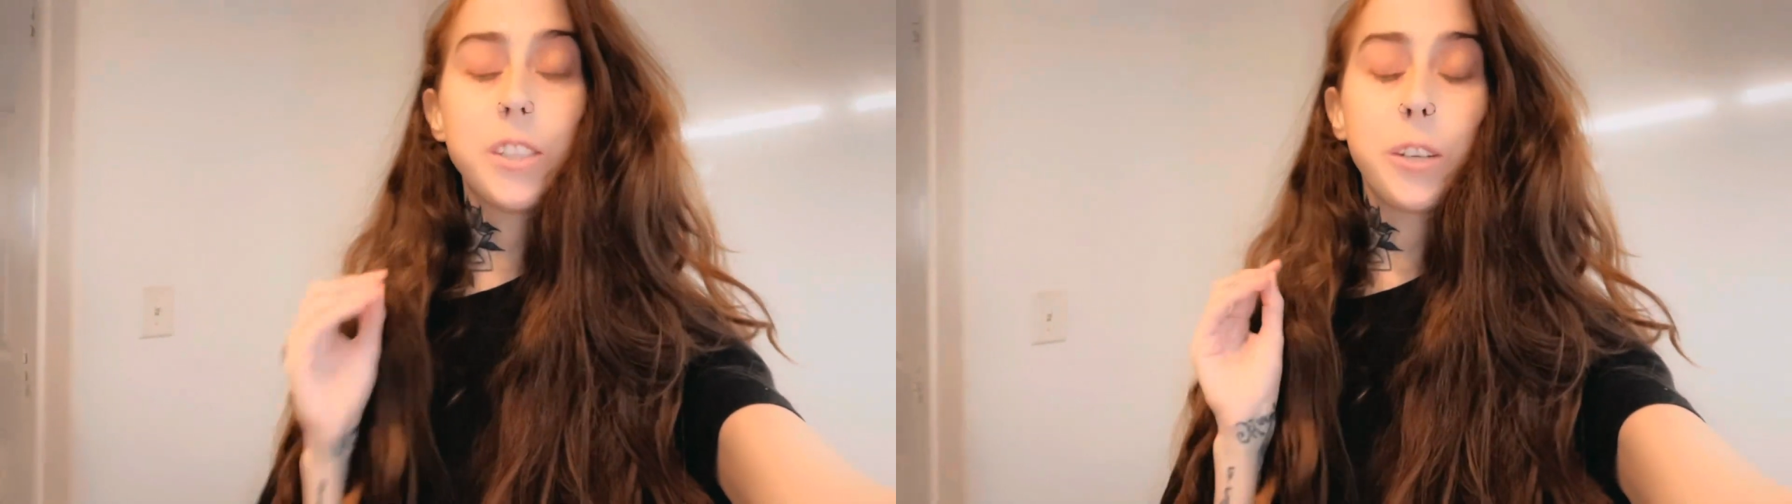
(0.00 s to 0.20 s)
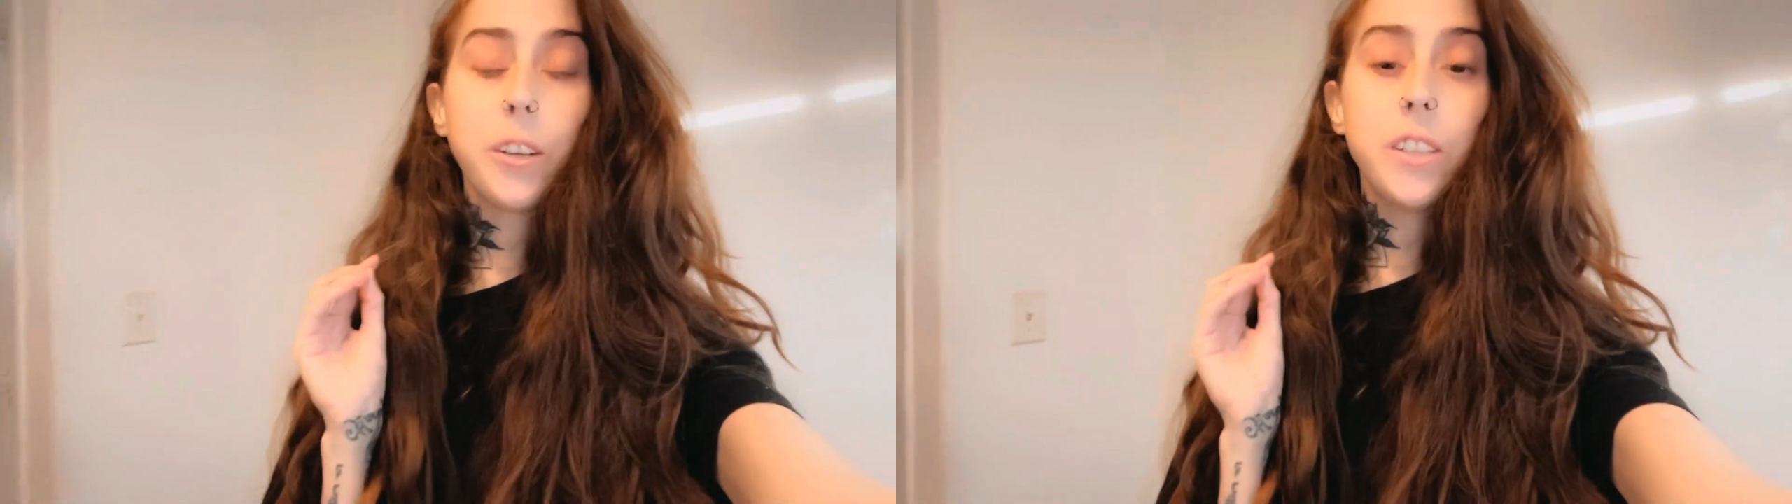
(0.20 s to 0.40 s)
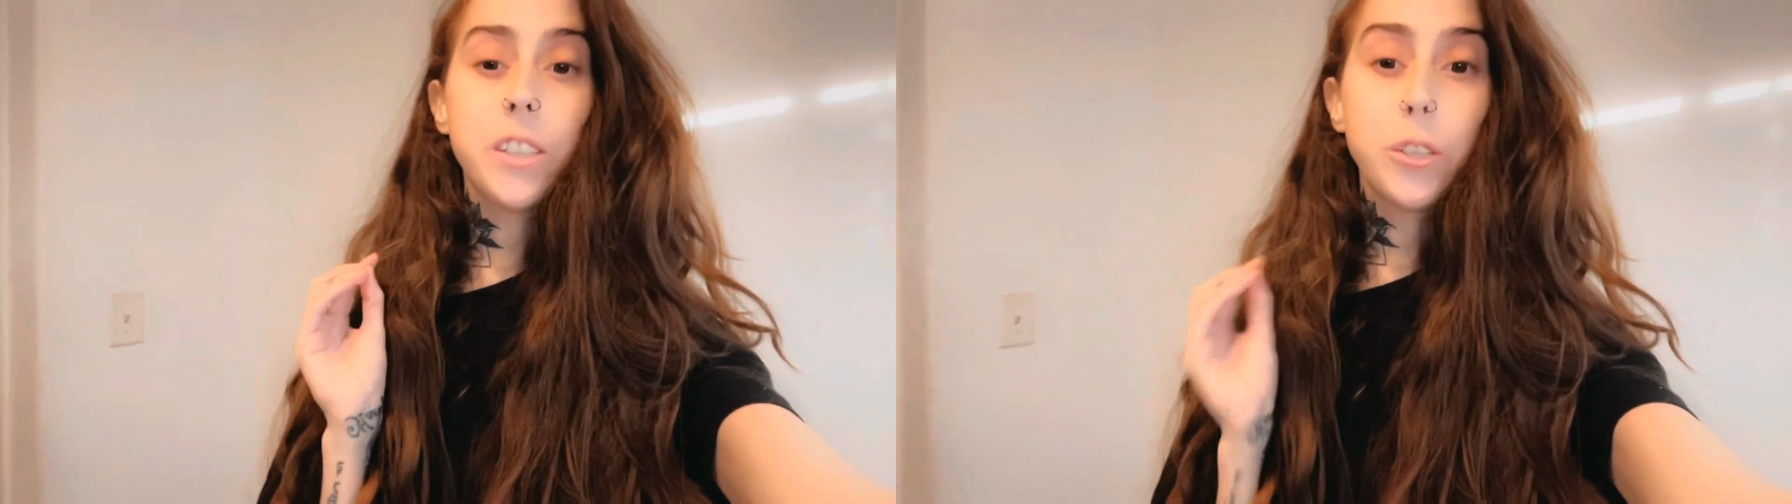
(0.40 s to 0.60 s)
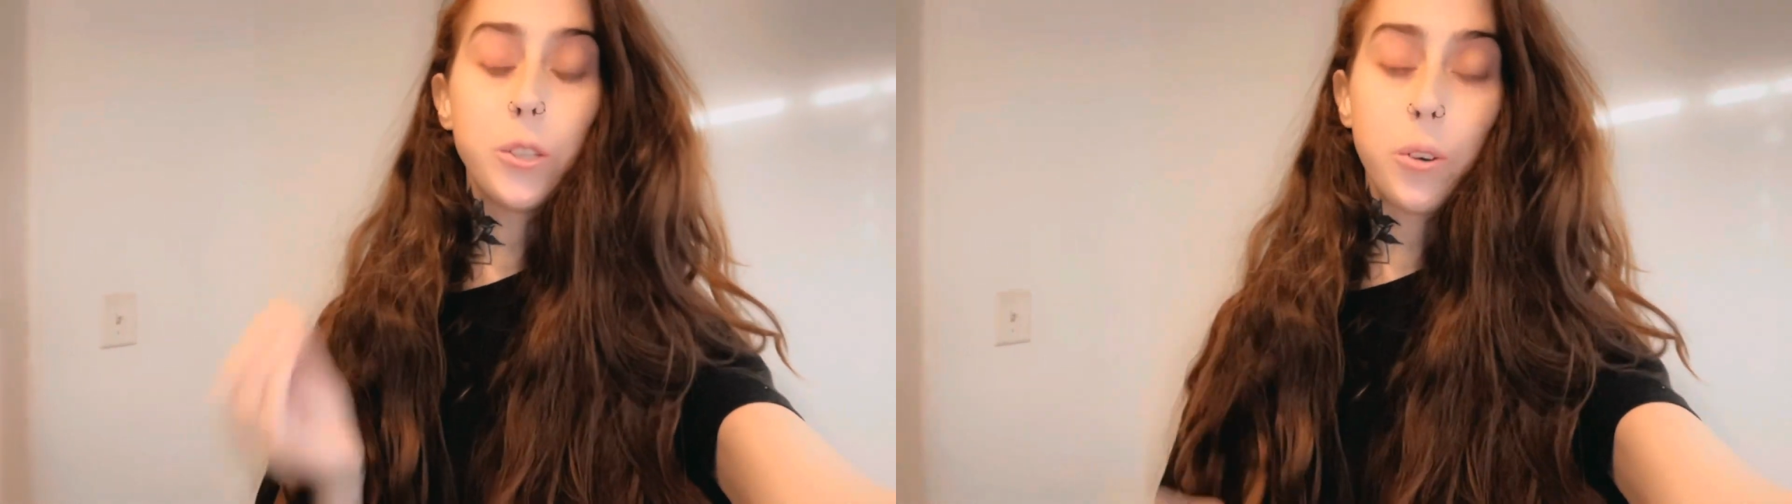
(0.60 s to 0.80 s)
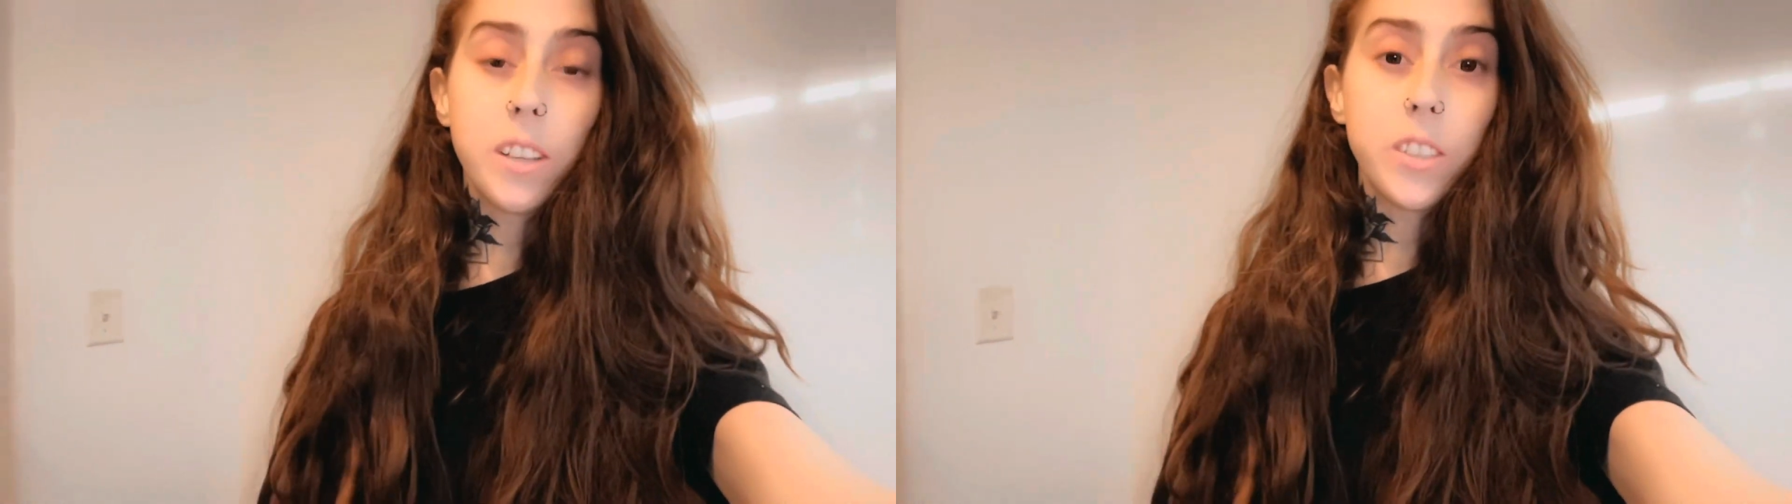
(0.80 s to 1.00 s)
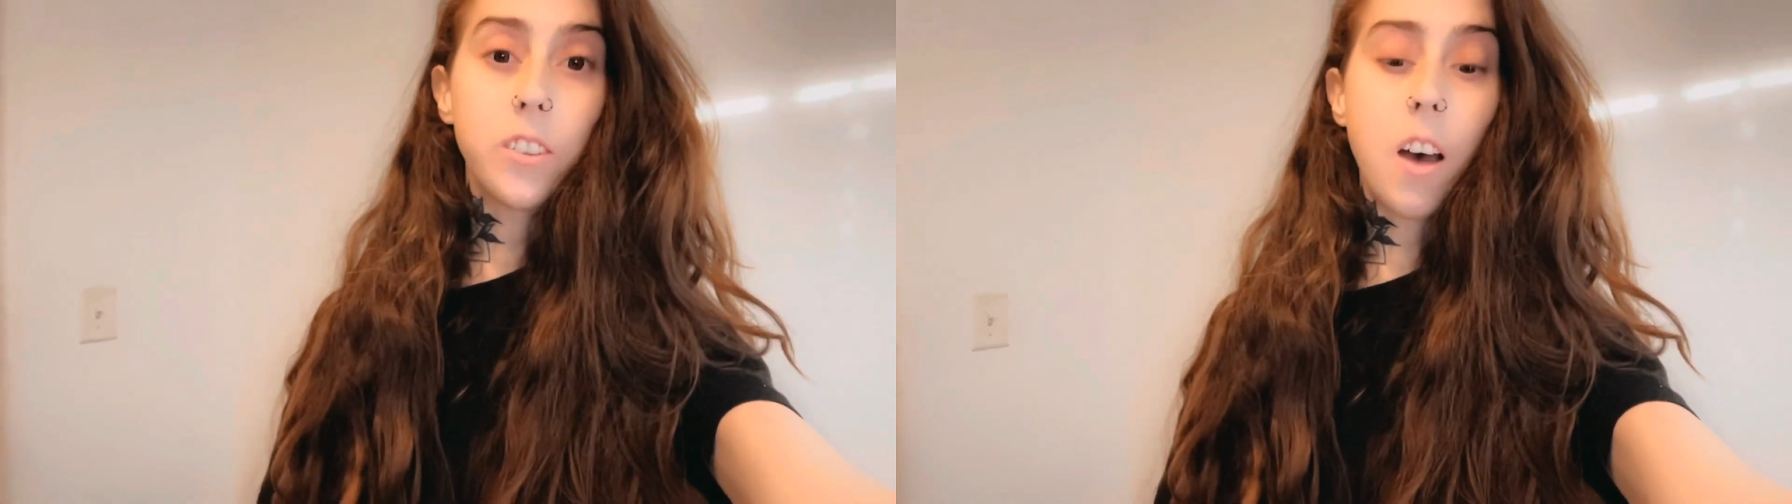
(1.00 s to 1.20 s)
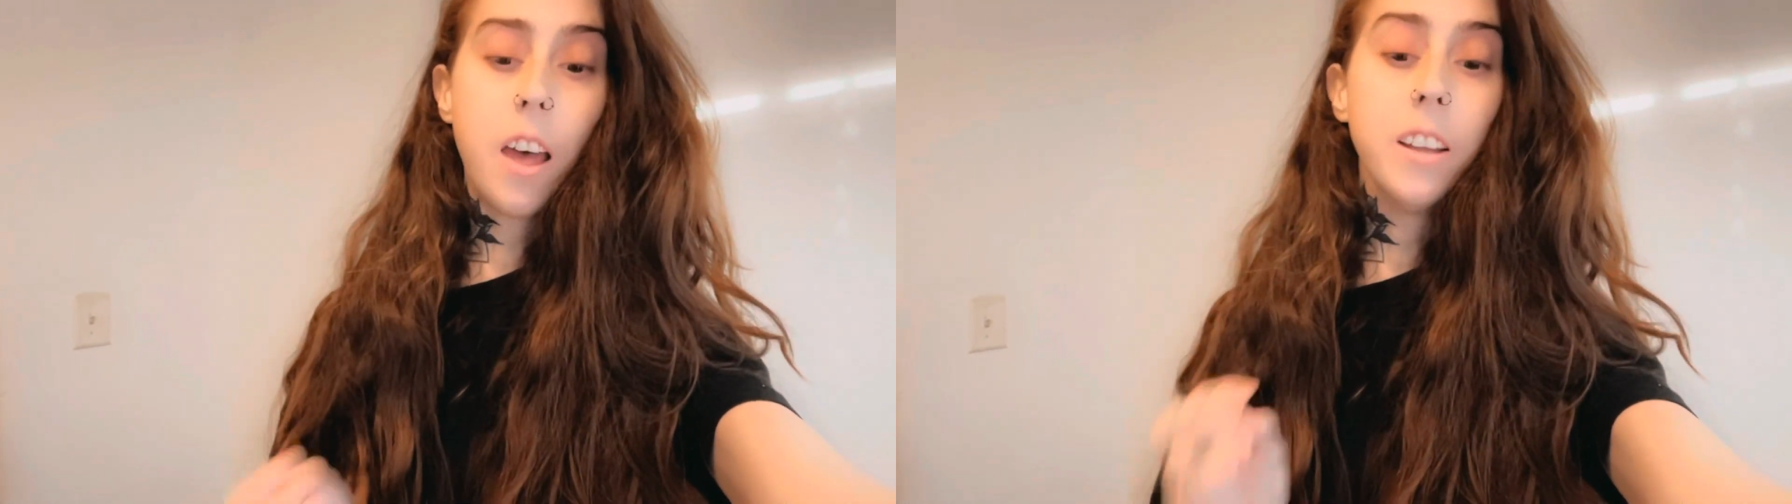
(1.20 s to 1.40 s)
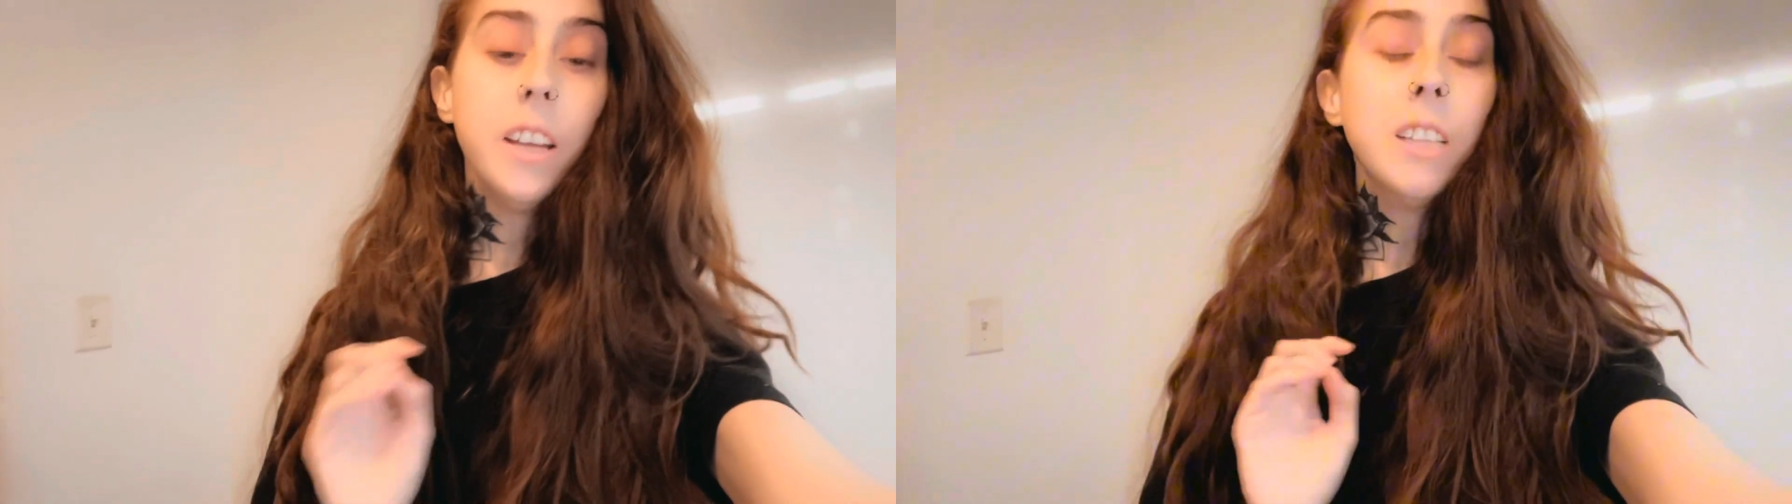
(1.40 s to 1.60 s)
Sirius's stress a lot.